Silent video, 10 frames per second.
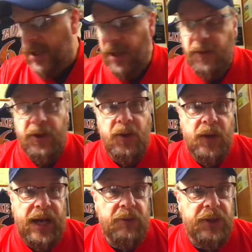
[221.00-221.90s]
Although
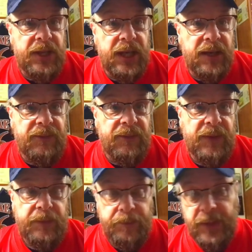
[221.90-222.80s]
I would think
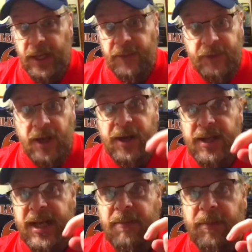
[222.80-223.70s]
if there are
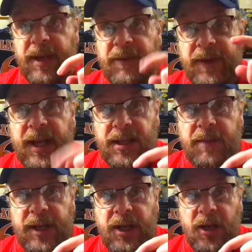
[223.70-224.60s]
Tampa Bay fans, let
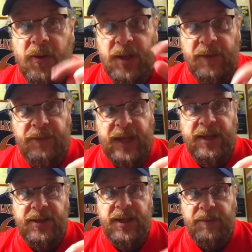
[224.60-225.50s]
me know if
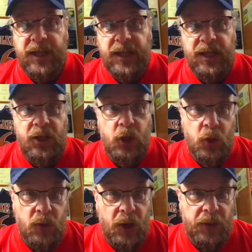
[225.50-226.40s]
that's something that
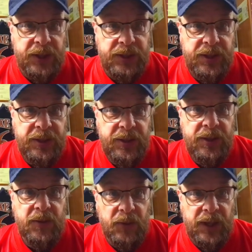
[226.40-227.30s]
you noticed
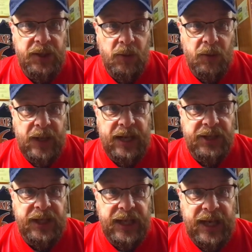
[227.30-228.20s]
while you were
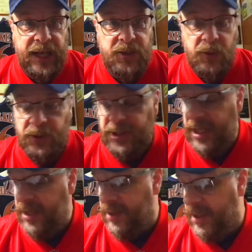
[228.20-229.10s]
watching the actual
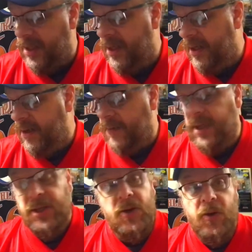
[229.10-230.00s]
season.
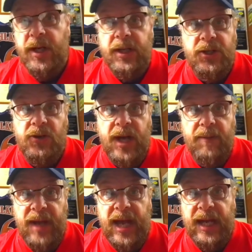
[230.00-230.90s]
Because according to
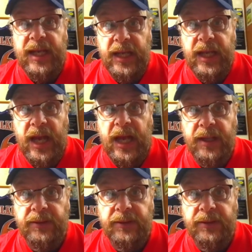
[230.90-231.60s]
Strat-O-Matic, yeah.